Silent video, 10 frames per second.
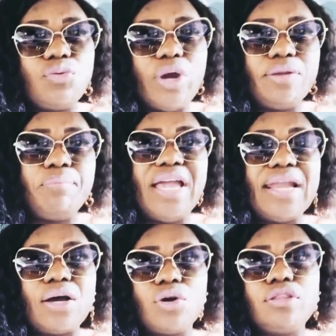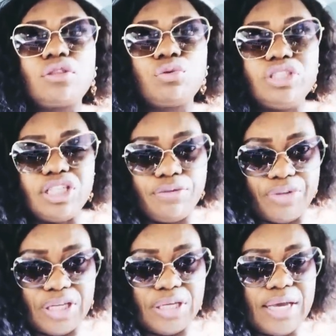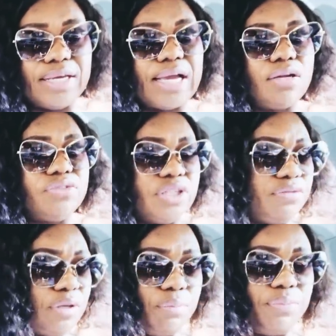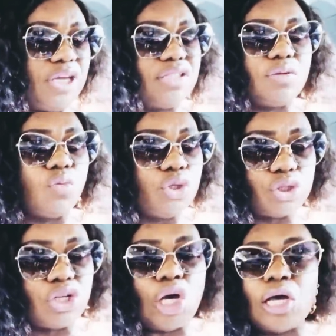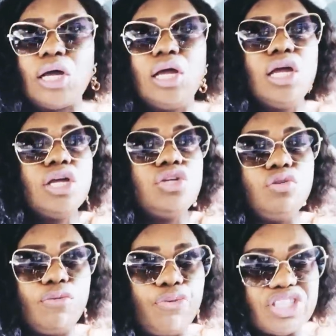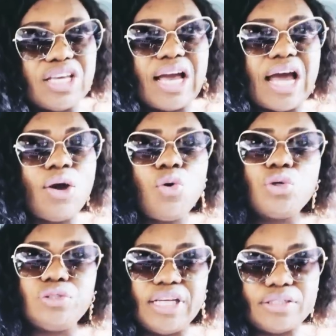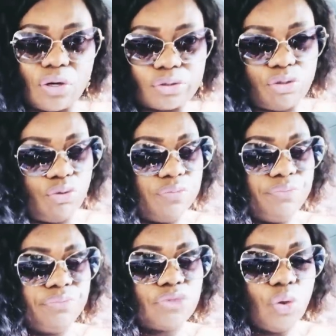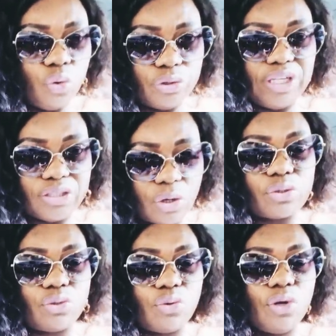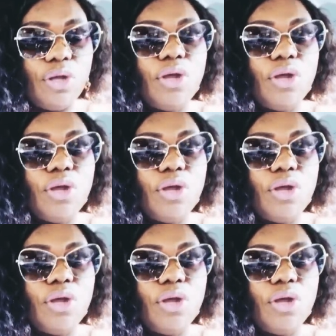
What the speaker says: When men are going through DV, any kind of DV, be it emotional, you know, physical, who do they talk to? Who do they talk to?